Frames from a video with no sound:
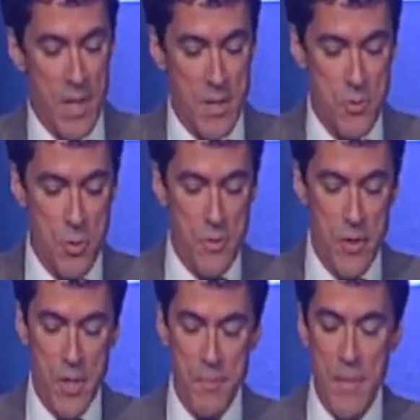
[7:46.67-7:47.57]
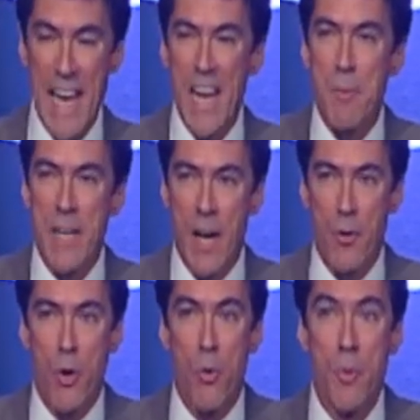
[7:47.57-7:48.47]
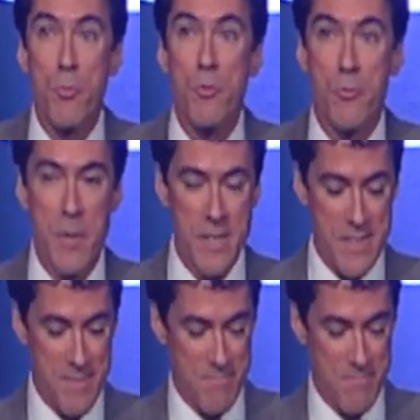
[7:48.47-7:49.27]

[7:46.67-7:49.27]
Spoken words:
It's sort of a hand-me-down home improvement.